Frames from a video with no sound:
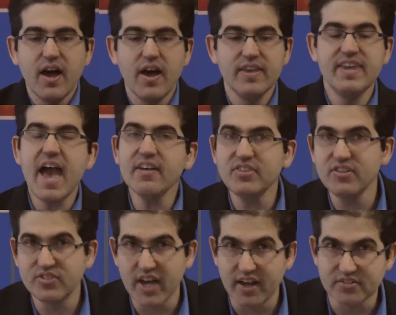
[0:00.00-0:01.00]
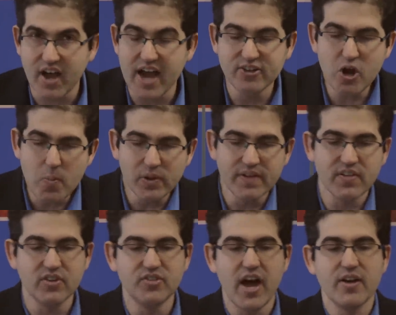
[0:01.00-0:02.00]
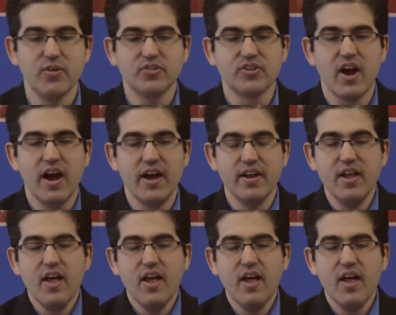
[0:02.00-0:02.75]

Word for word: Yes, he says, I do believe the designer is God.